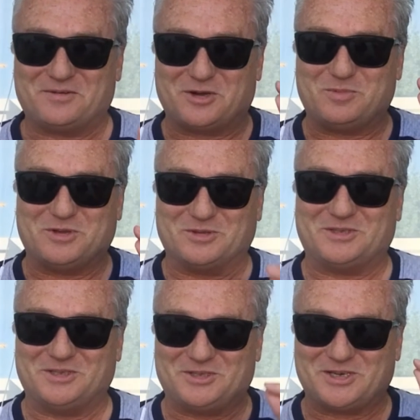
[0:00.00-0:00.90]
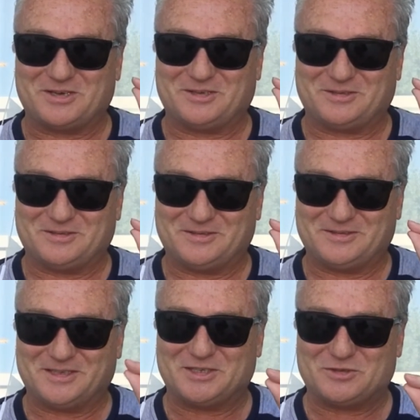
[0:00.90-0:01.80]
Rob GillT channel,
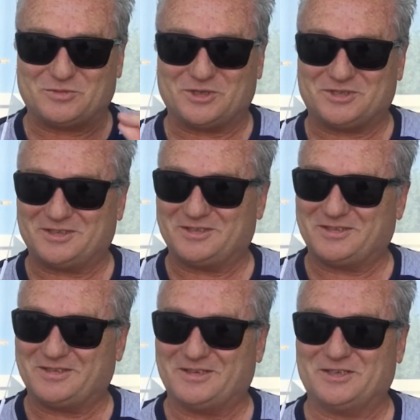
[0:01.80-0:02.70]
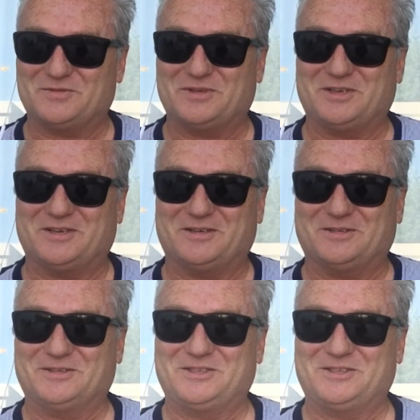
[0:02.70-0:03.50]
thanks for watching. Till the next video.